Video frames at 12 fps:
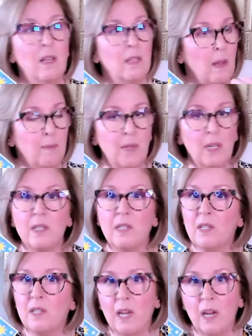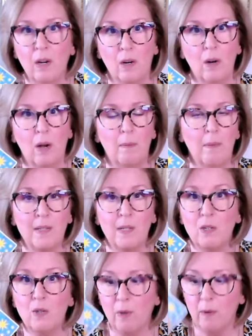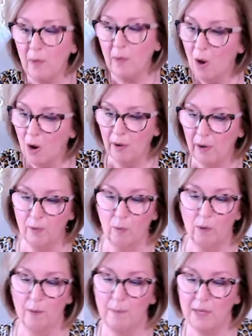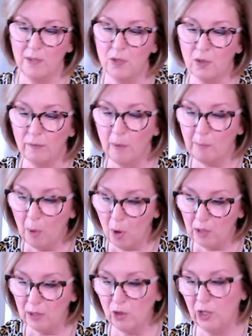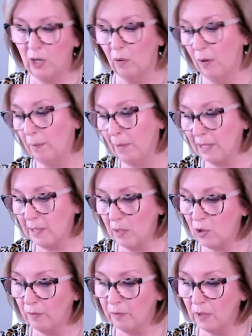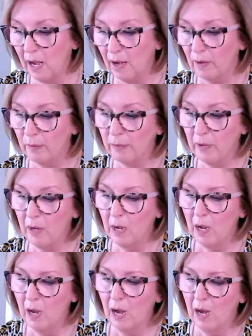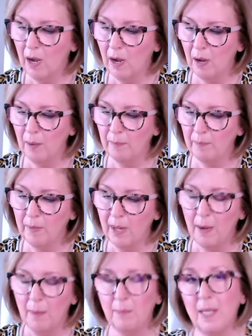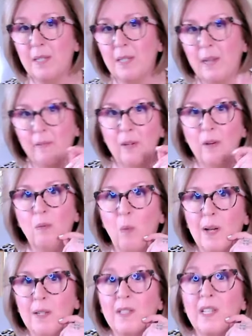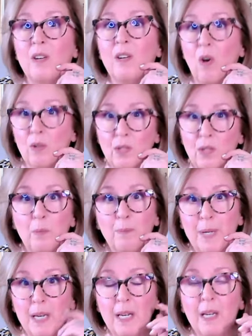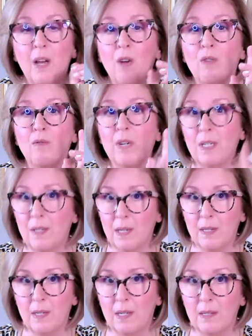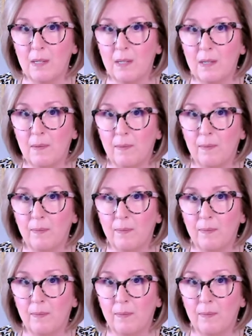something sincere, a message from the heart, or a message of apology, or a message of love. Um, but the Seven of Wands can also be resistance.